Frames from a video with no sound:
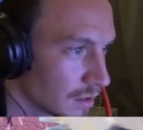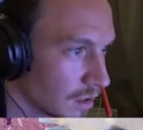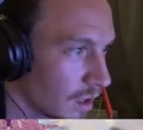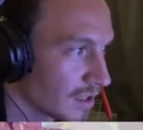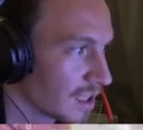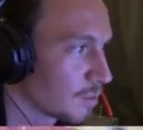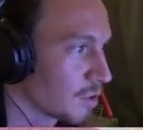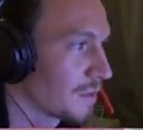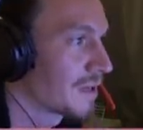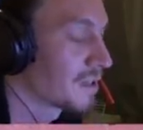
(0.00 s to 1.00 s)
Our
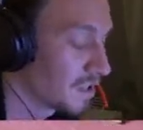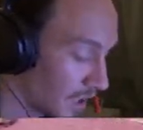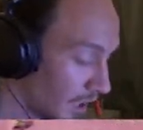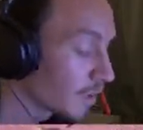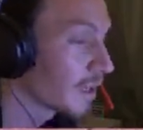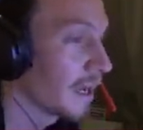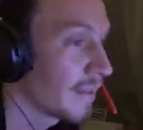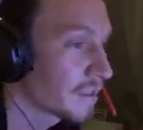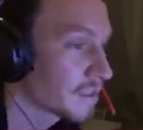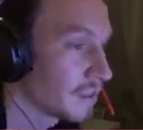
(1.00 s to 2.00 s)
teleport's back to the start. Okay,
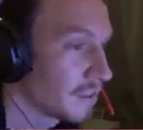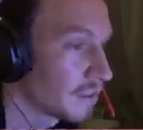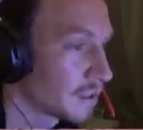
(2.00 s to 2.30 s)
that's good.